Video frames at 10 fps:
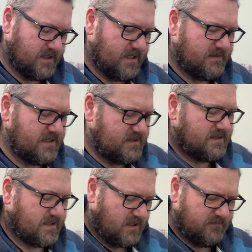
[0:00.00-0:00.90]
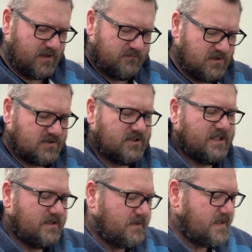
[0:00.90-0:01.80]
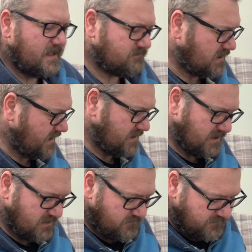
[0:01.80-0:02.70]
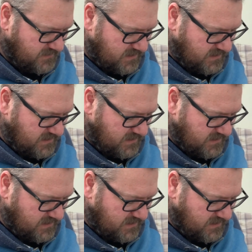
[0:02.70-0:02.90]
Now this, I've looked on eBay, there's plenty of